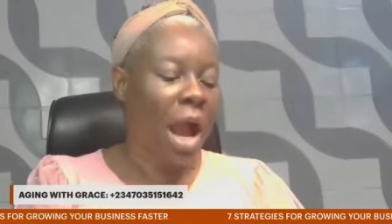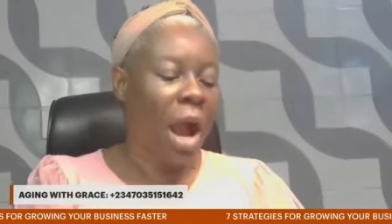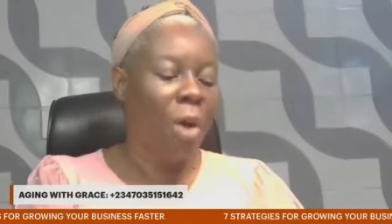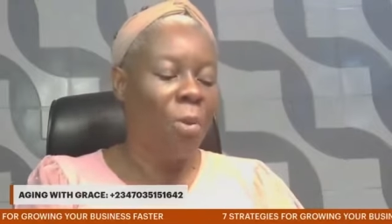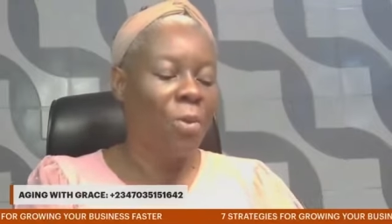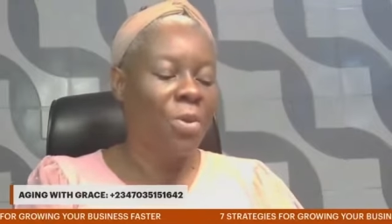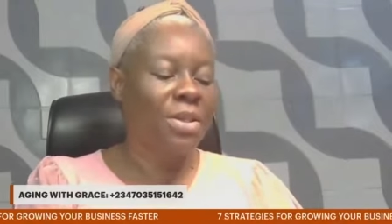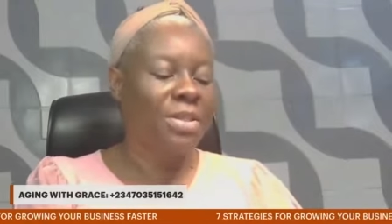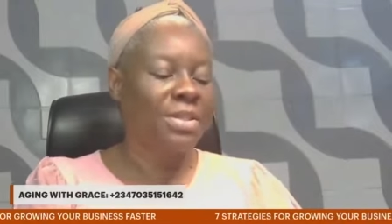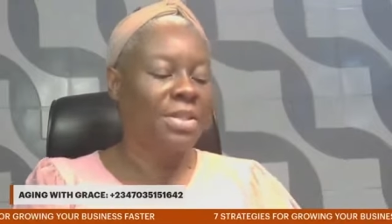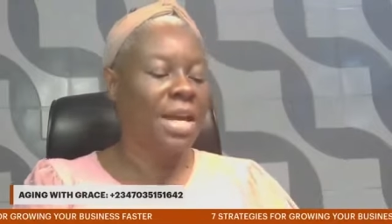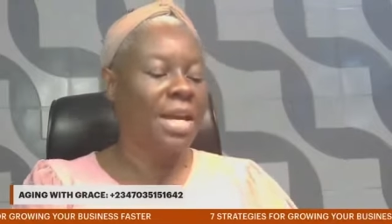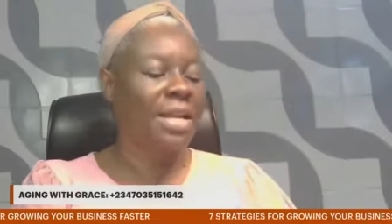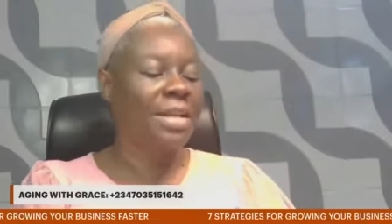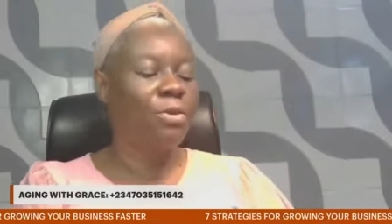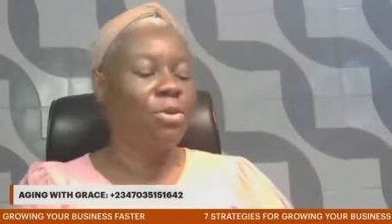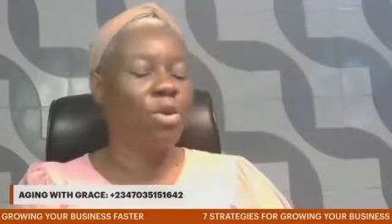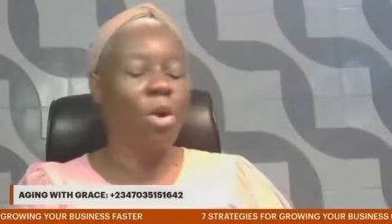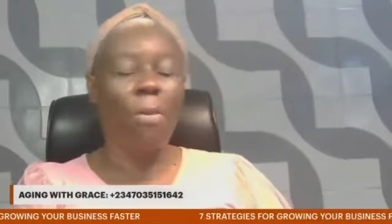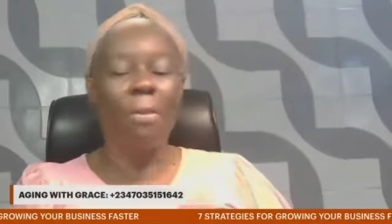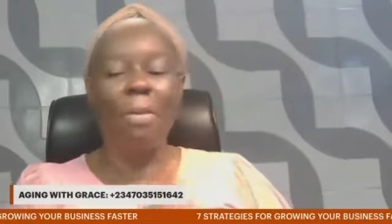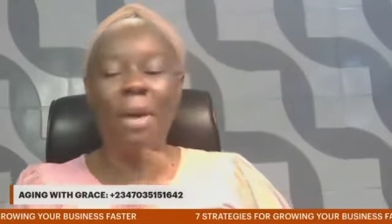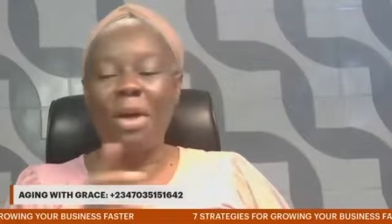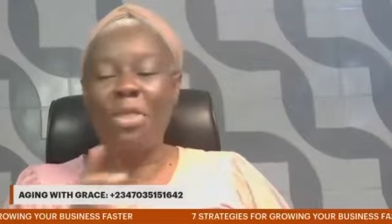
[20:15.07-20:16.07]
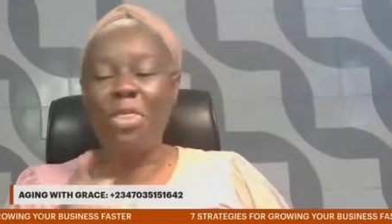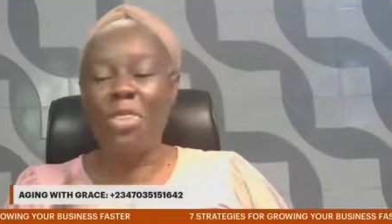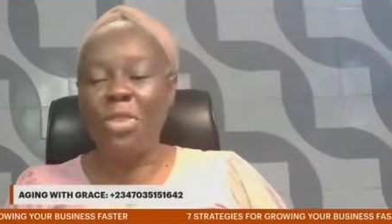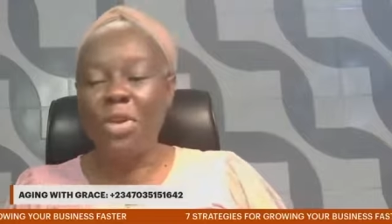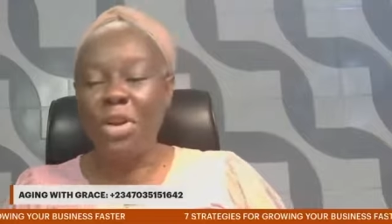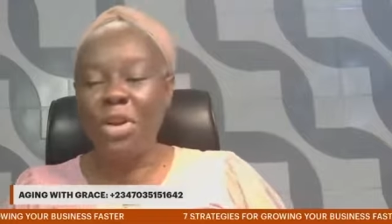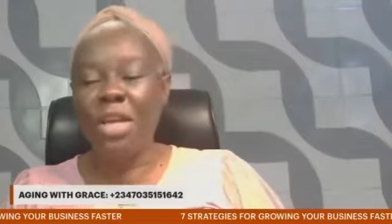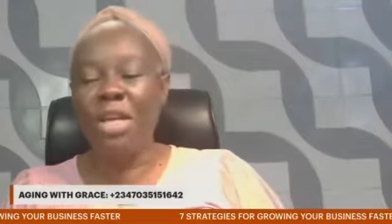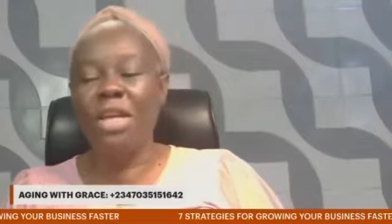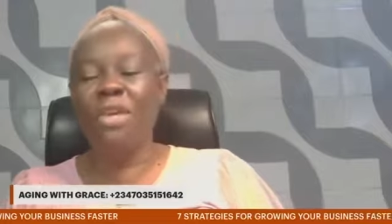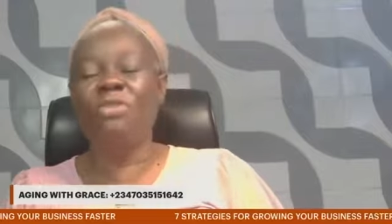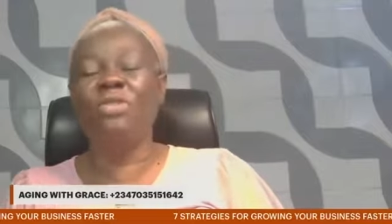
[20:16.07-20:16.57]
and we said number
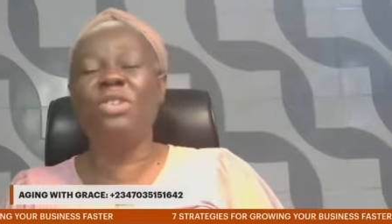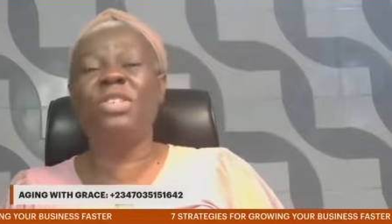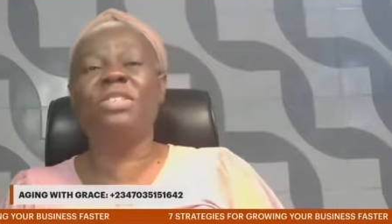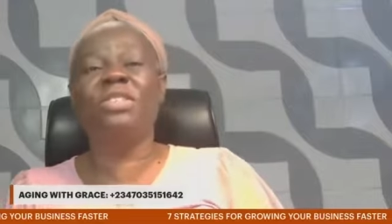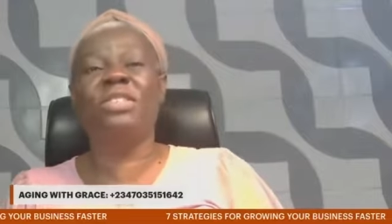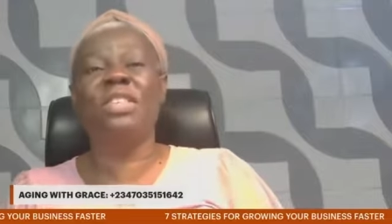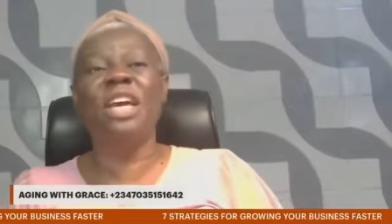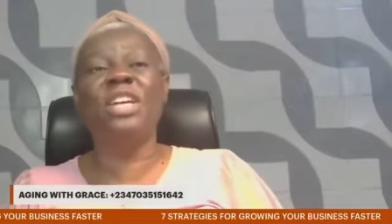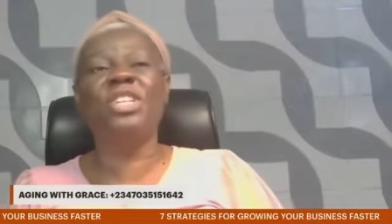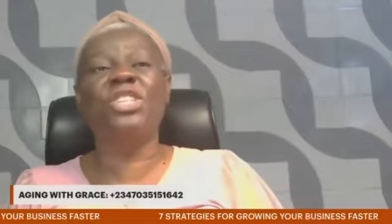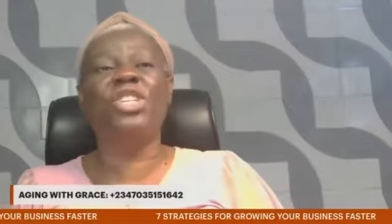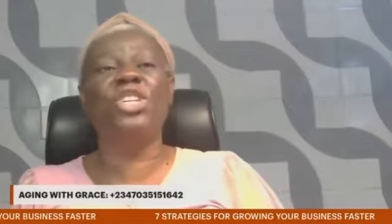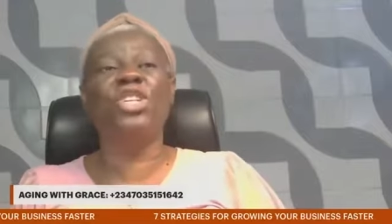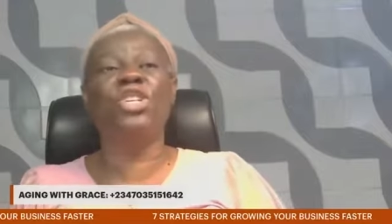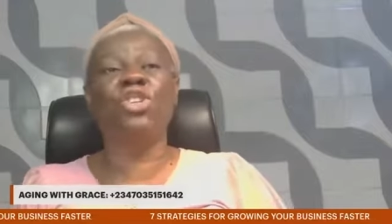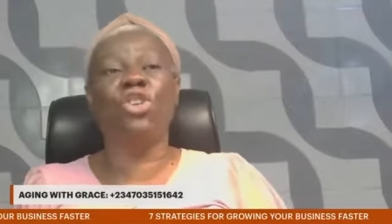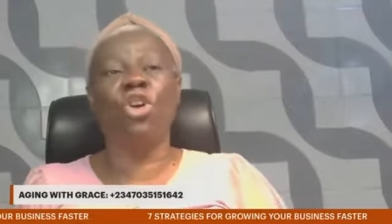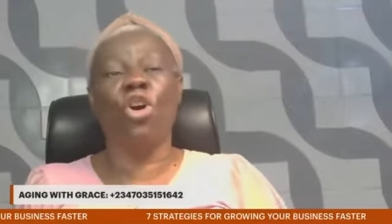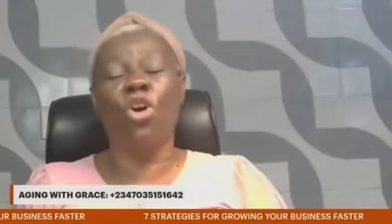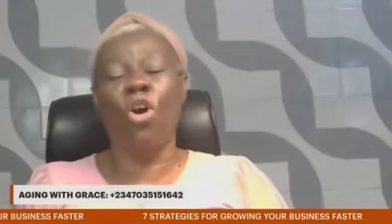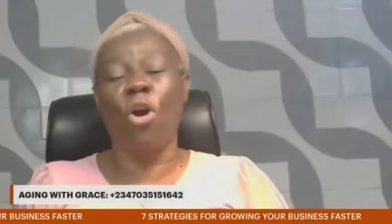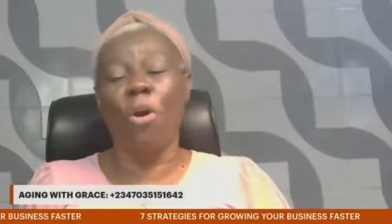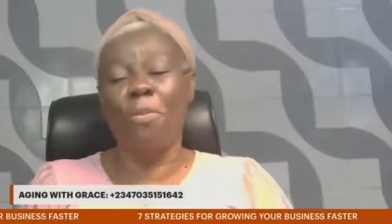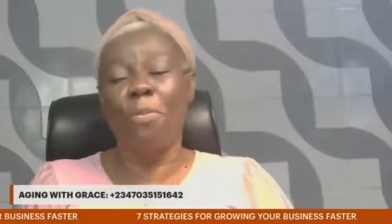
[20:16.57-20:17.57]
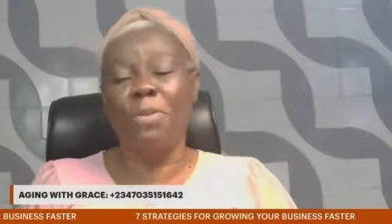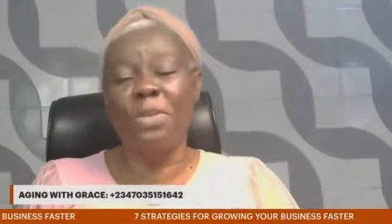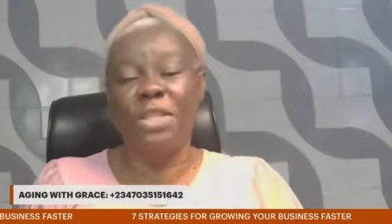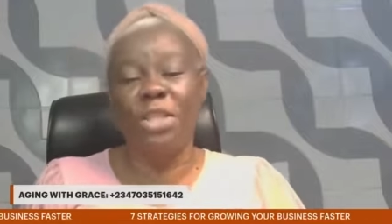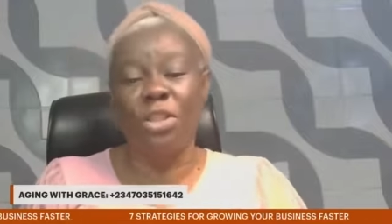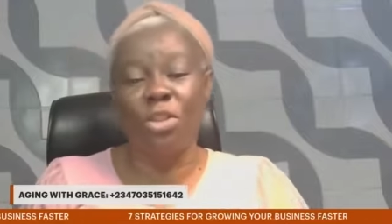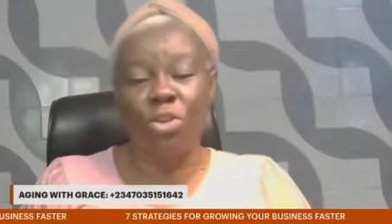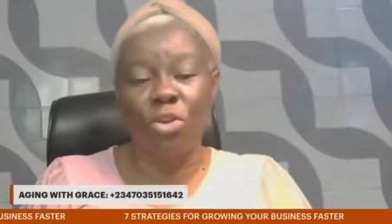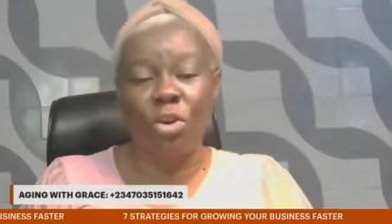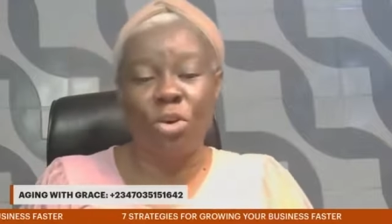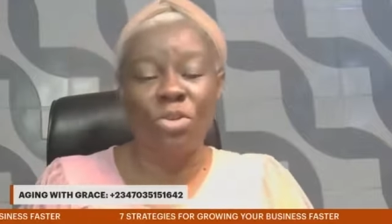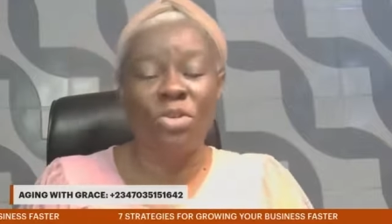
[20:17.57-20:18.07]
three researching your
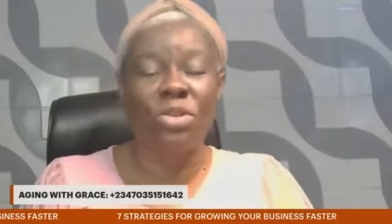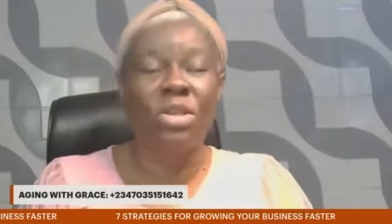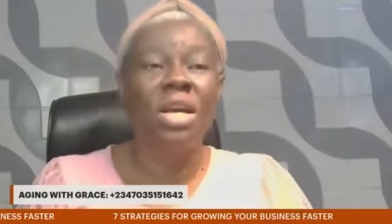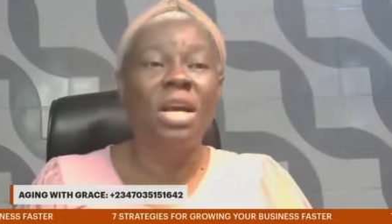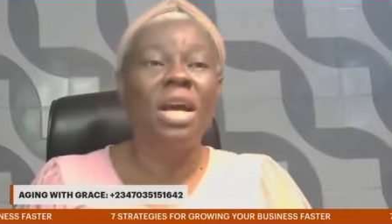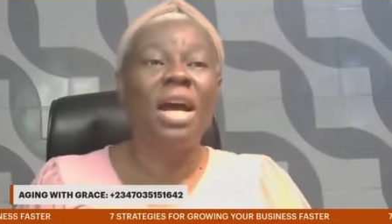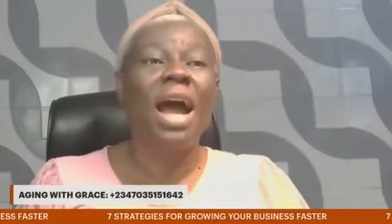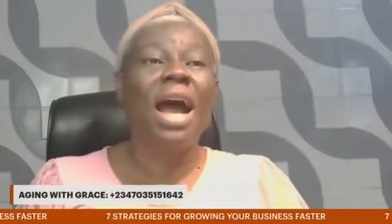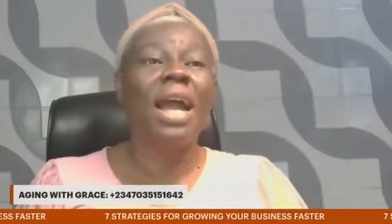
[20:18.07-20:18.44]
competitors